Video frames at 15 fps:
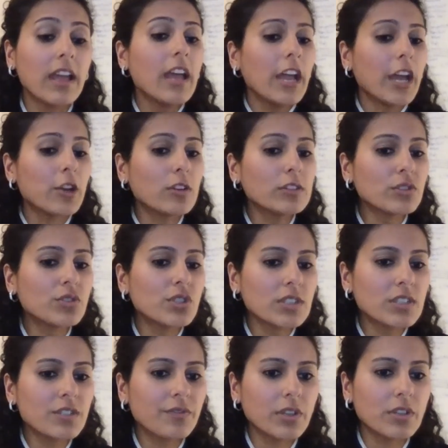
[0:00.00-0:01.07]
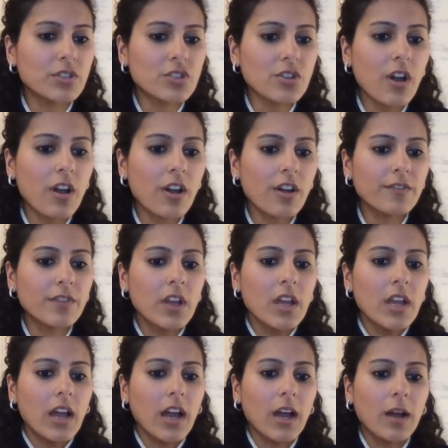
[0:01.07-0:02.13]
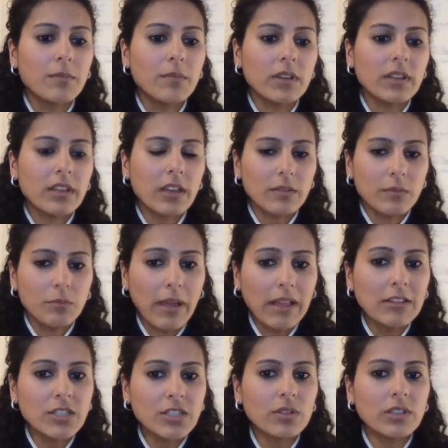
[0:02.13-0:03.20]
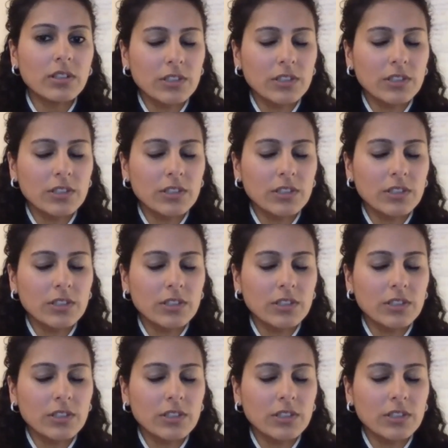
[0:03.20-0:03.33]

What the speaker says: And also, just to finish off, melatonin